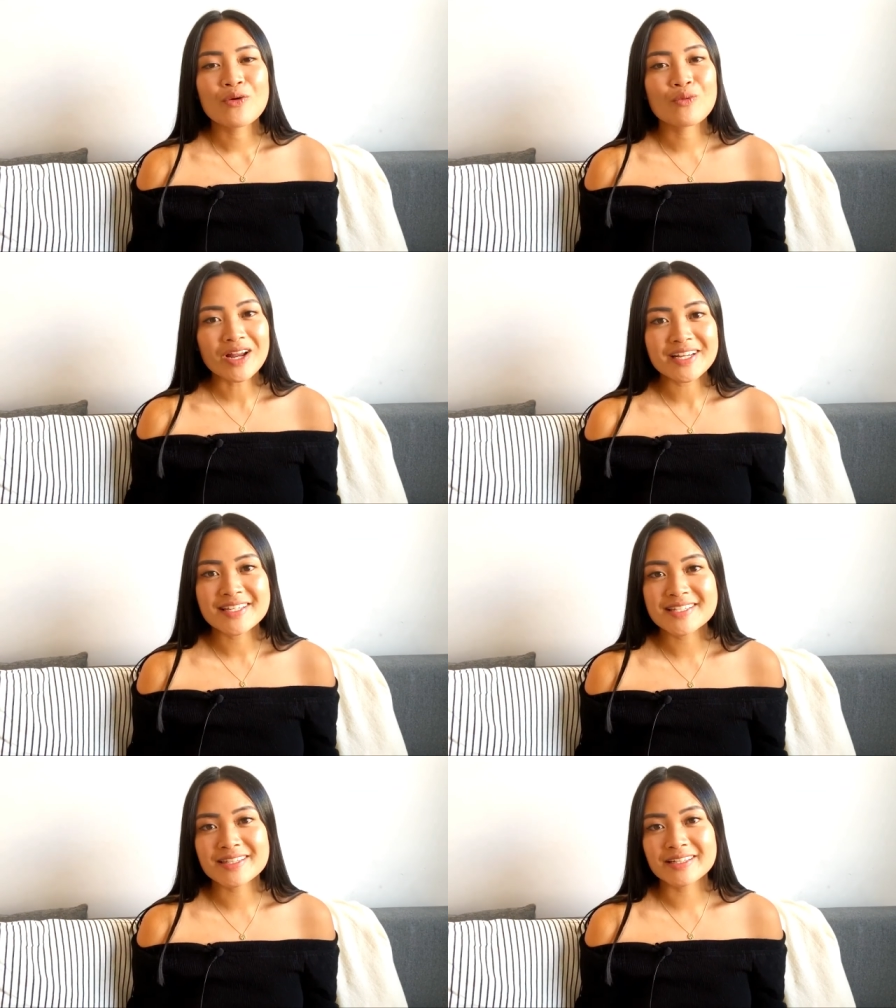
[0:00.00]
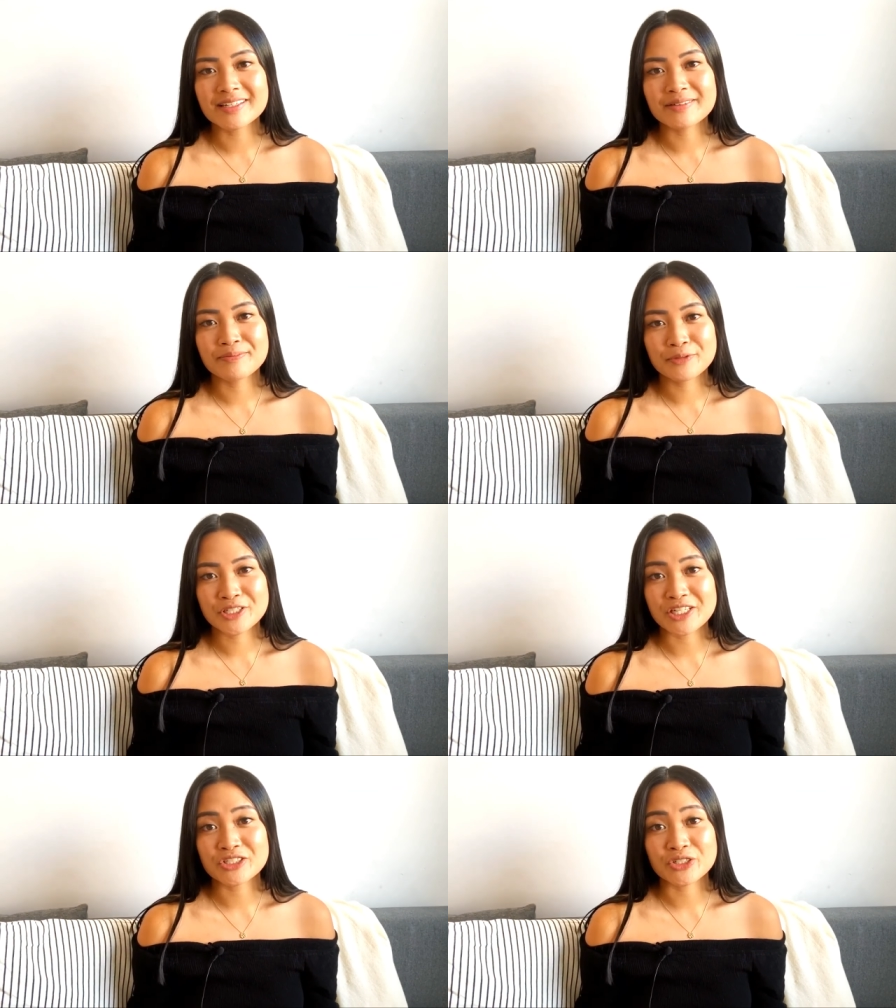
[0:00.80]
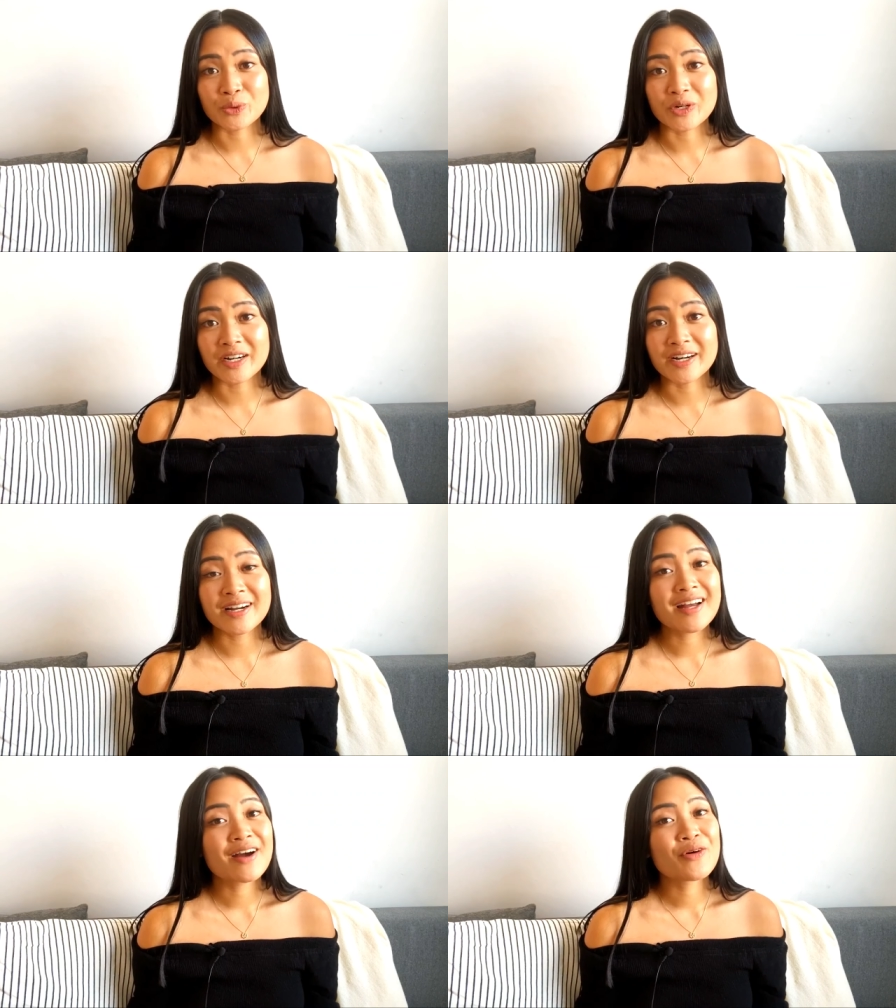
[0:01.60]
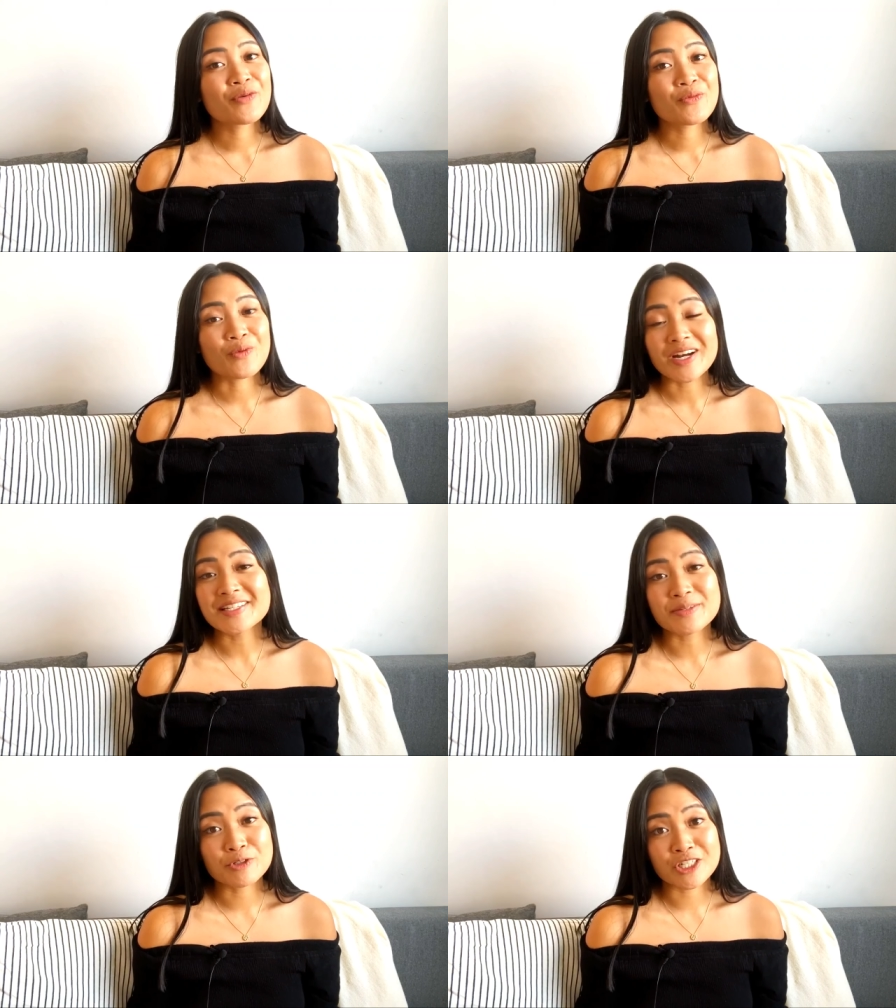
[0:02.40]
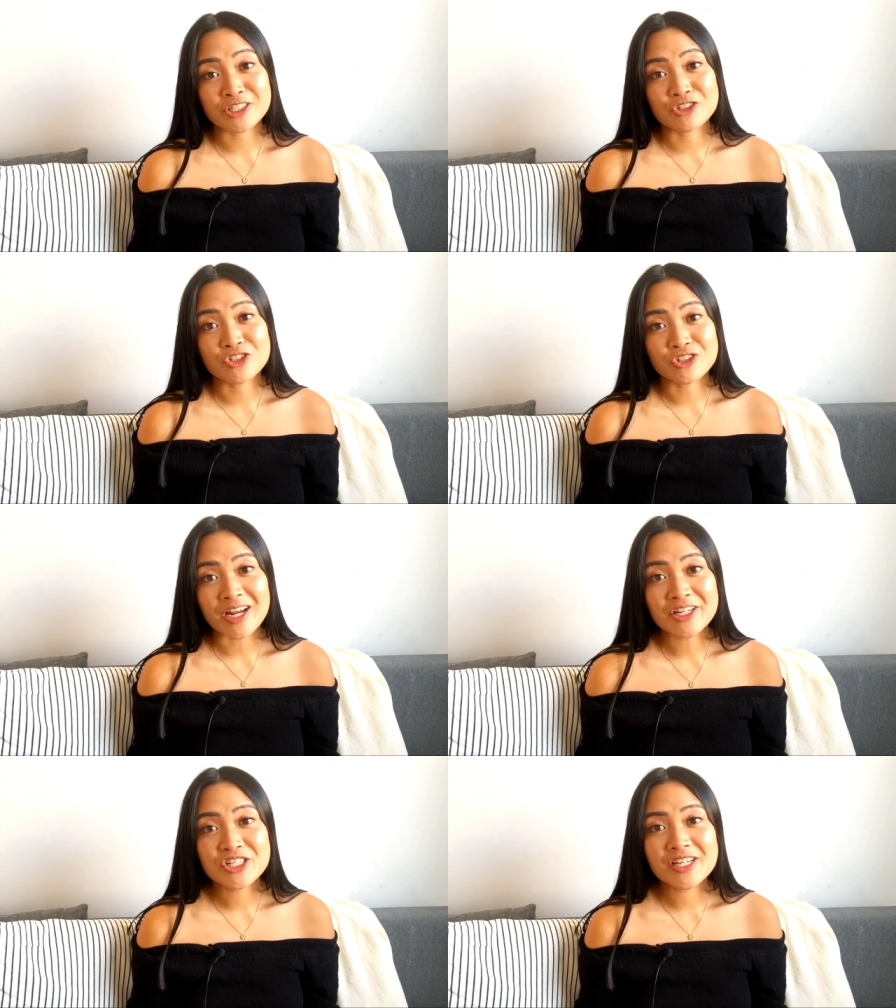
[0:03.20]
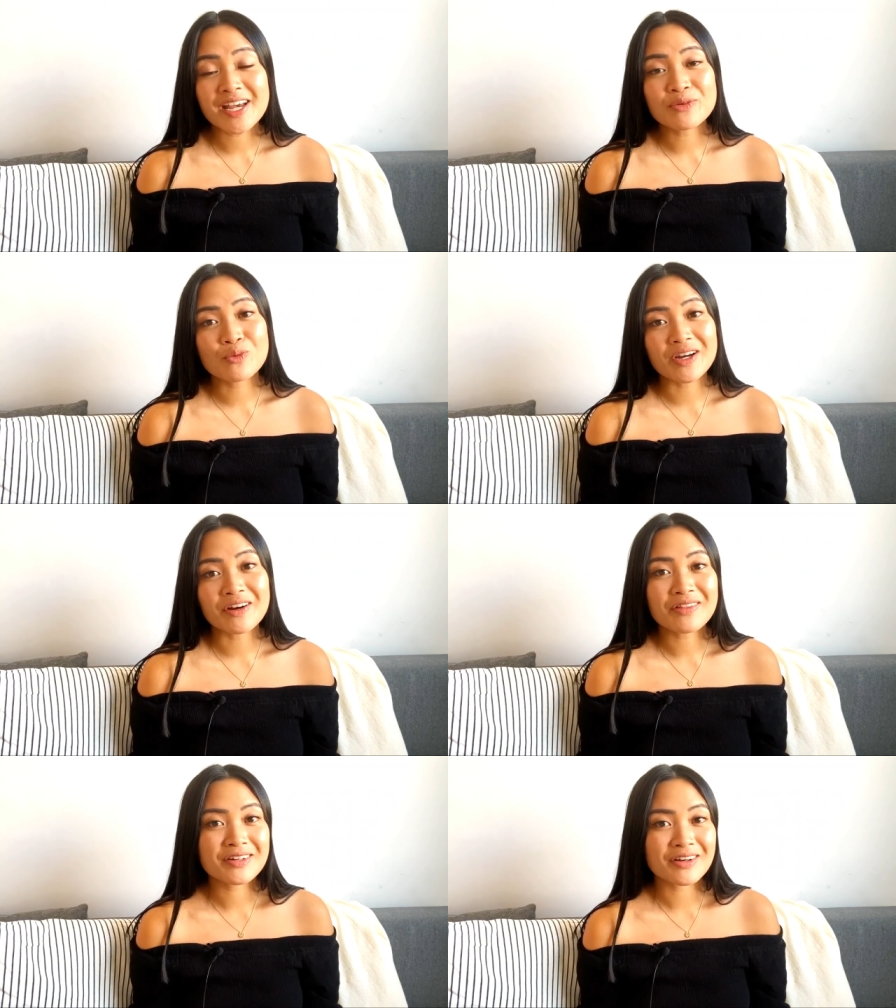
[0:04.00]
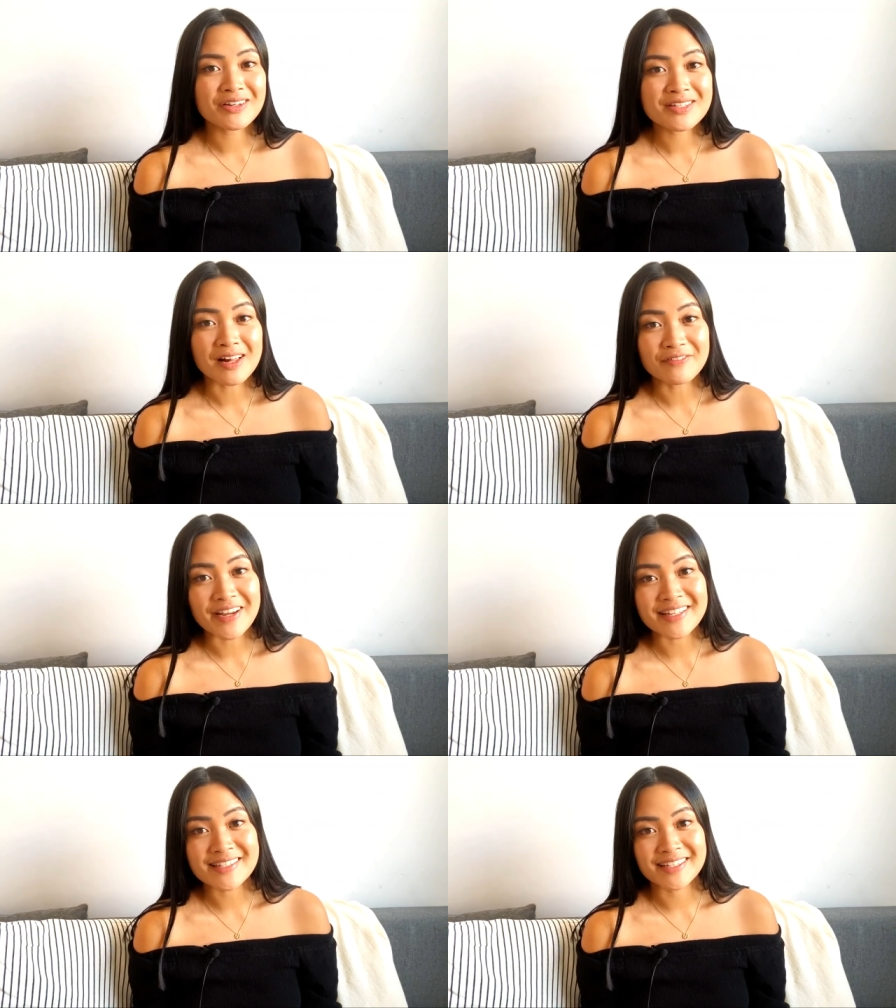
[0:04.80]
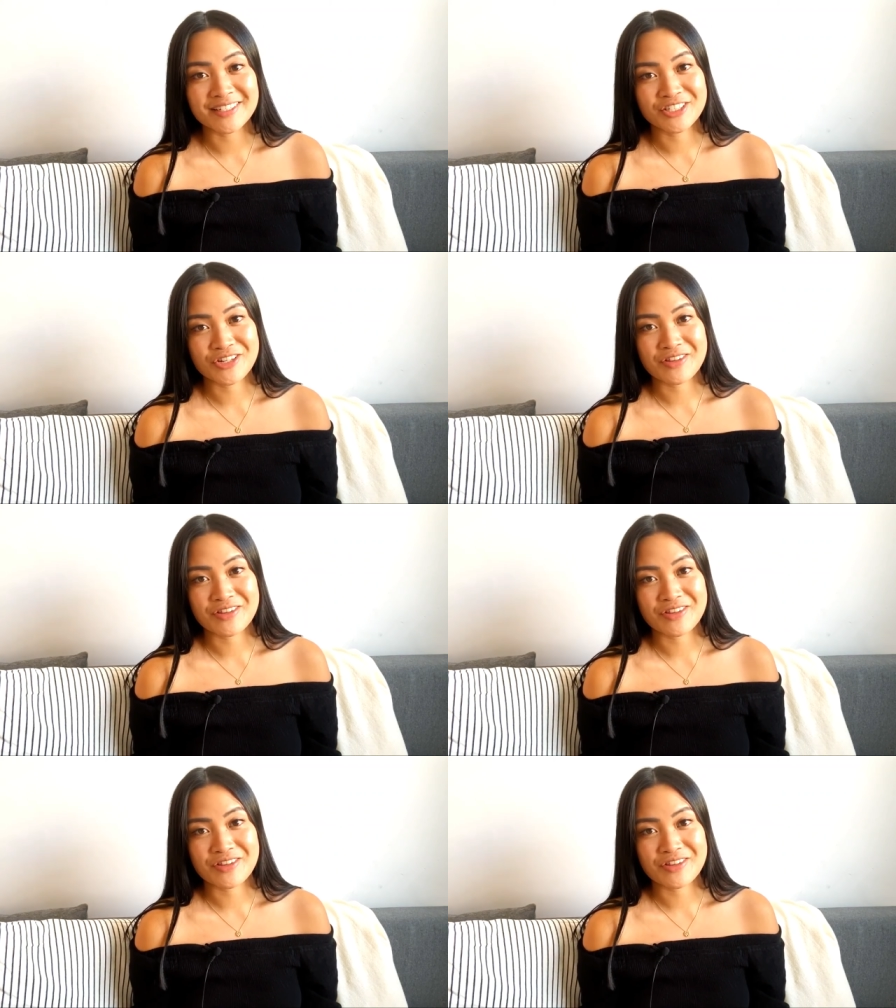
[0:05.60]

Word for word: What is the projector aura? what is the projector strategy, and what are the not self and signature